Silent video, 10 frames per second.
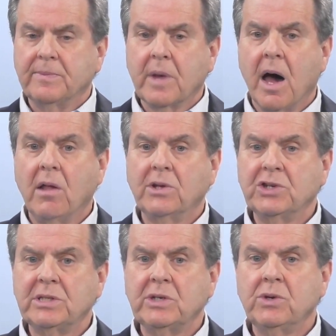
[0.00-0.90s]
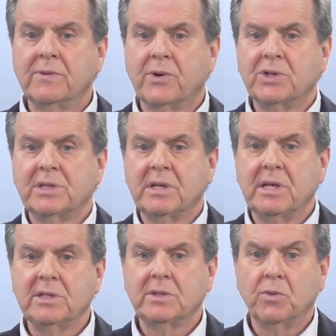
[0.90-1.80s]
colleges and
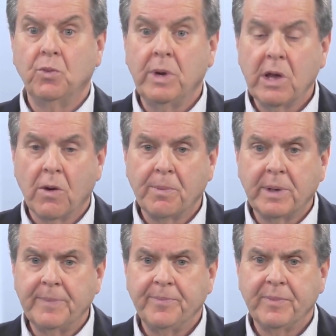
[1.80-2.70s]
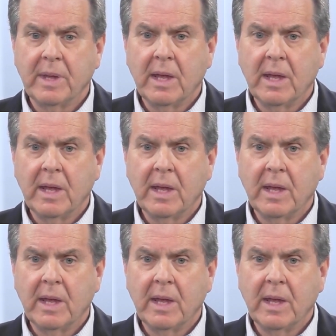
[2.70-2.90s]
universities reopen.